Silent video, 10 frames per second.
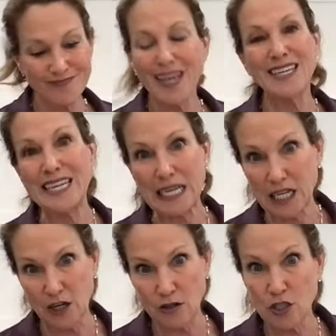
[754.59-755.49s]
Not needed
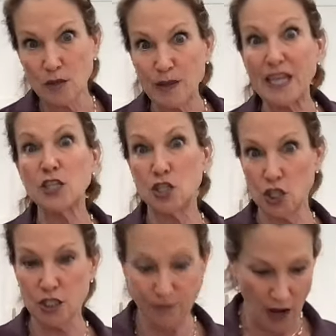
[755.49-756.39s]
here. It's going to blend
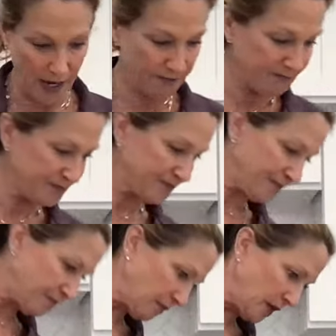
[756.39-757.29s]
just fine.
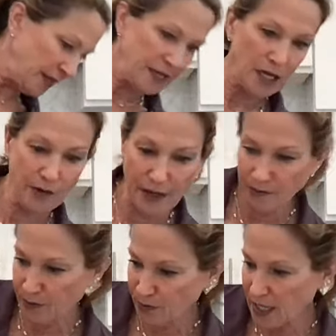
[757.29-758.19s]
All
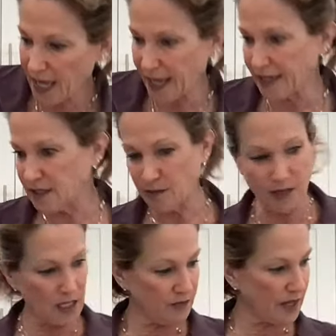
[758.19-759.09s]
right, three eggs. I'm
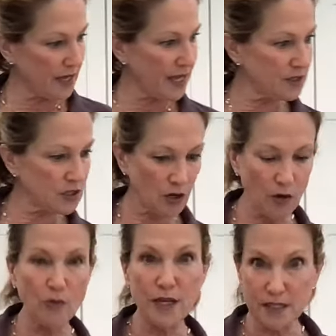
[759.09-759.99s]
going to give that a head
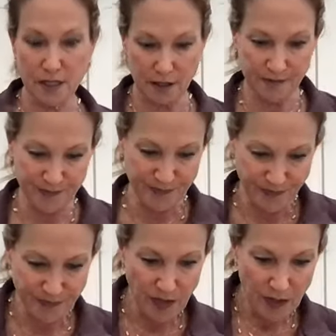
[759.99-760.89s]
start whisk.
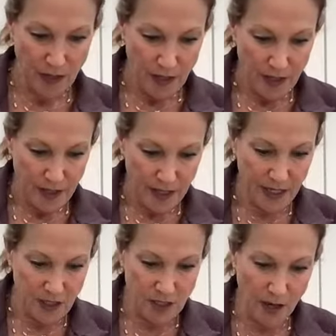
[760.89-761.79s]

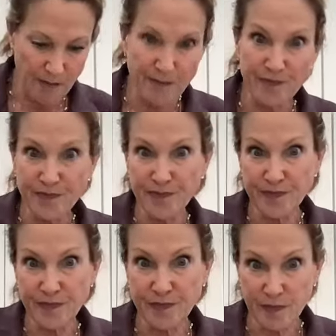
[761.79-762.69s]
Get some
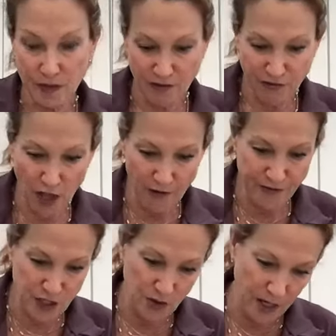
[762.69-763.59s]

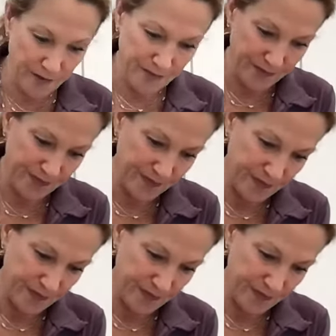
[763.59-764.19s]
fluff to it.